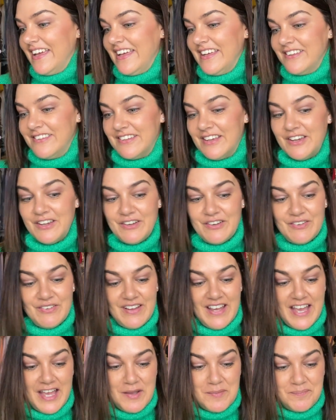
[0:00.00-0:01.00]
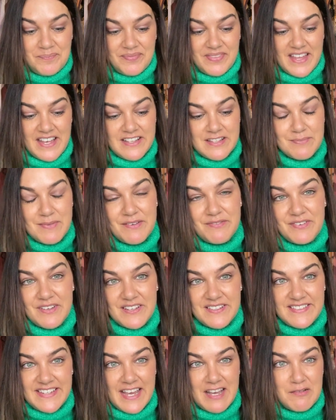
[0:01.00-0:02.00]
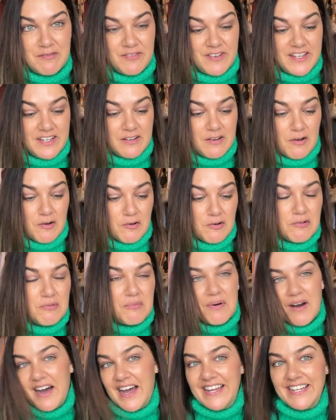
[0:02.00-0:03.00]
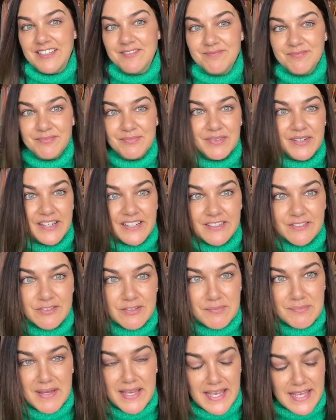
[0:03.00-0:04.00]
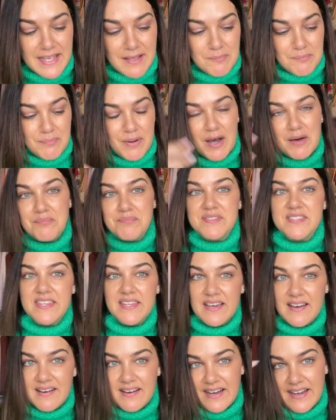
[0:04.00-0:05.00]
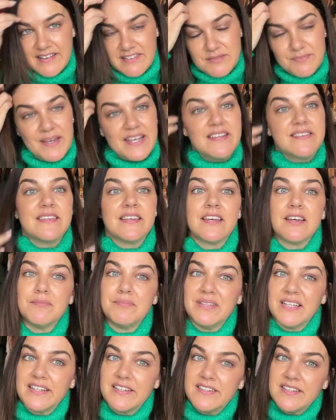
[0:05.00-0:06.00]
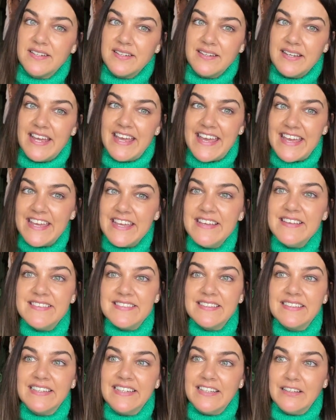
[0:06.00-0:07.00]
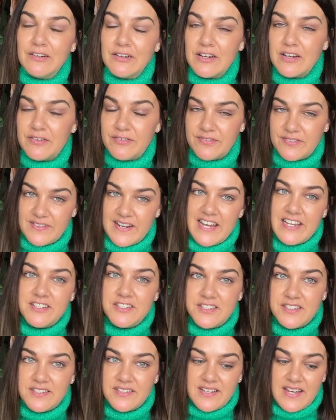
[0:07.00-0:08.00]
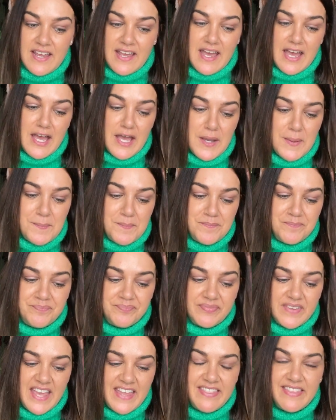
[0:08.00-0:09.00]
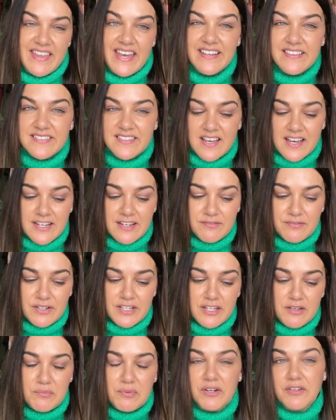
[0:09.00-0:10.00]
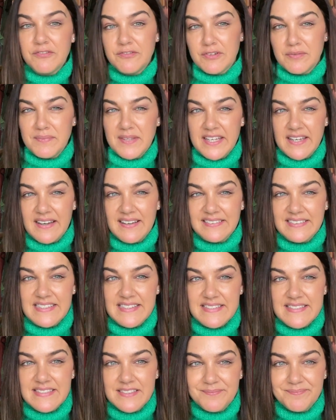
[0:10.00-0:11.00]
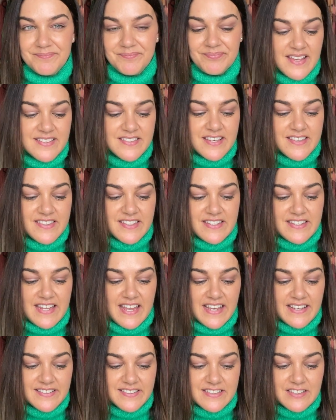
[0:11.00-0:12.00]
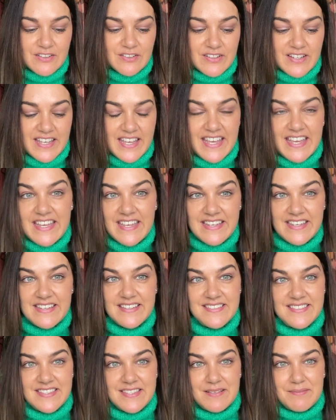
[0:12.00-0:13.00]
So that's my first outfit, all white, works for me, pops the eyes, makes the complexion easily look fresh. And that's kind of what you want from your colors. So the next look is